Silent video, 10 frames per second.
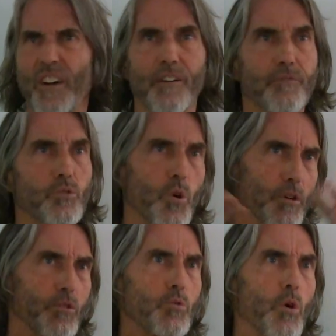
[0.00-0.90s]
of
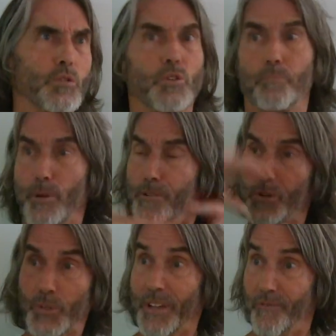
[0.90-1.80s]
quote-unquote
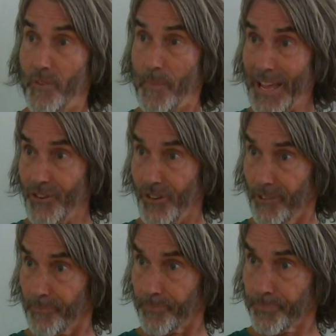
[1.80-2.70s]
spiritual information.